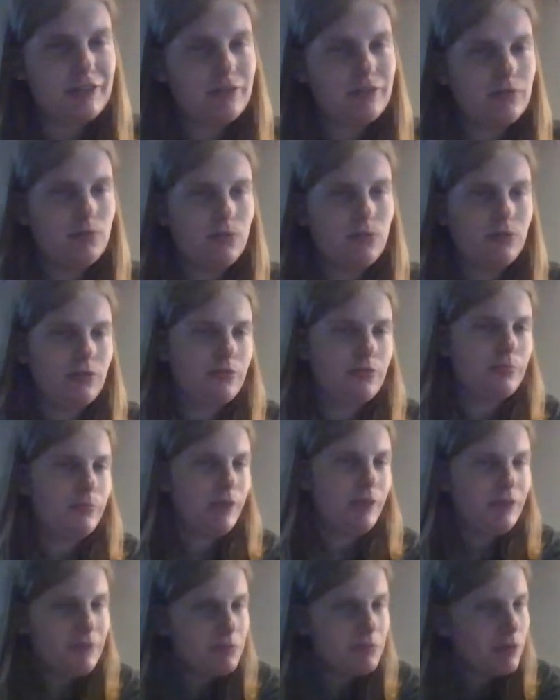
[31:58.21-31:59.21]
or
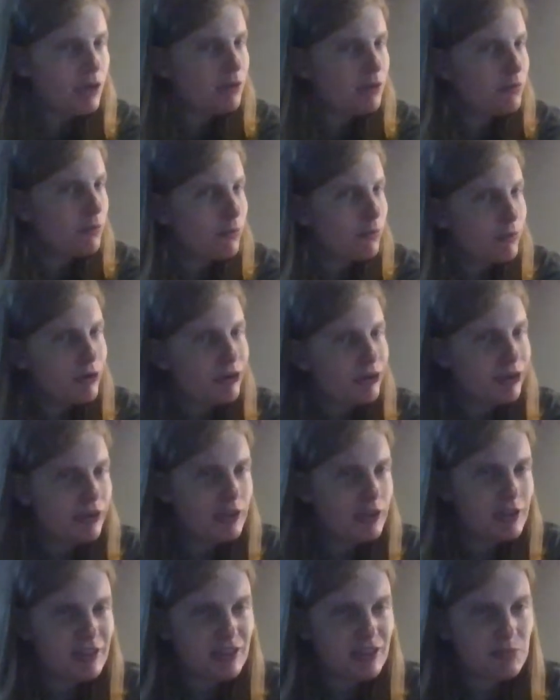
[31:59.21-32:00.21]
even model
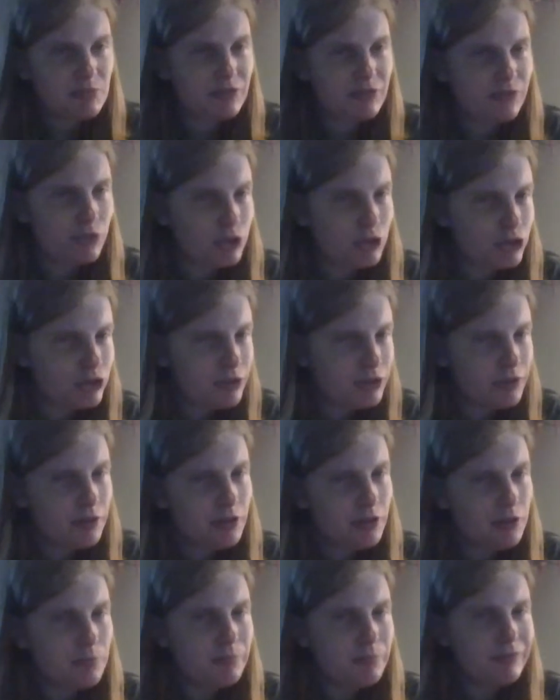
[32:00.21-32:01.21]
organisms for
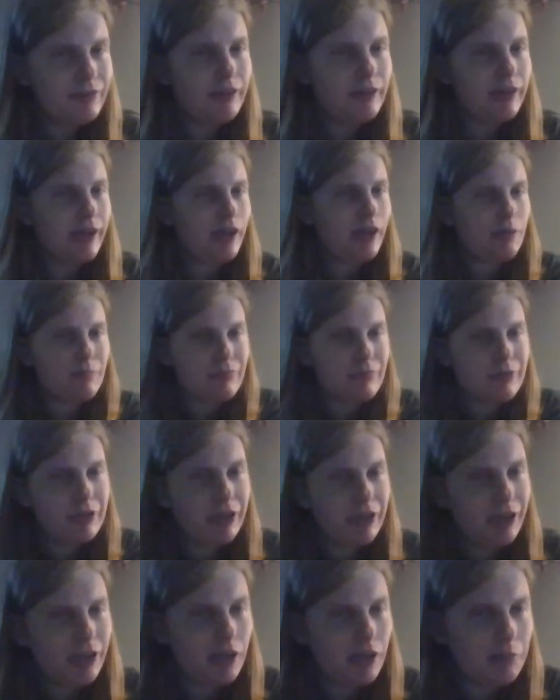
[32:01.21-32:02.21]
certain plant
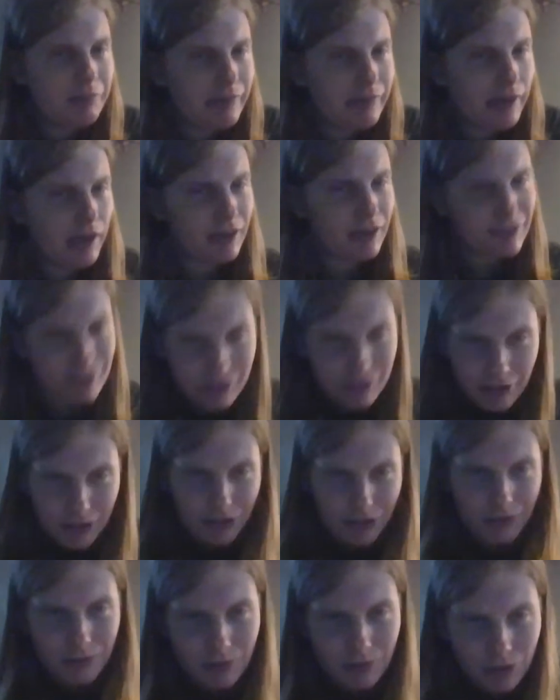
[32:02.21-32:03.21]
breeding and plant tissue
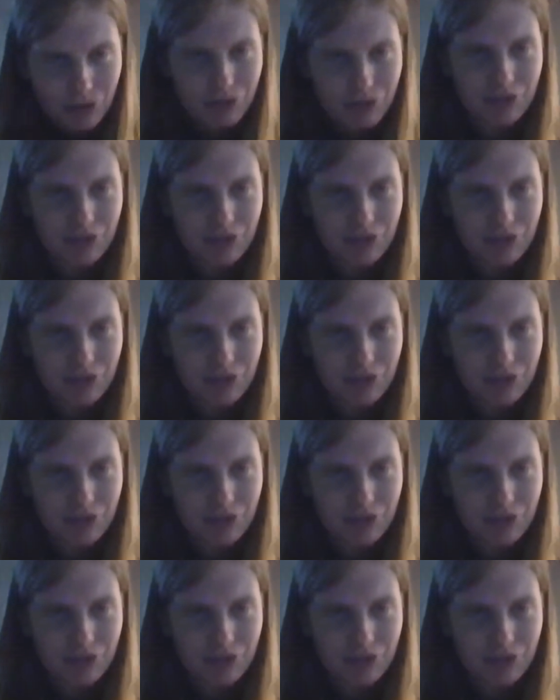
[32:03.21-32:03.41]
culture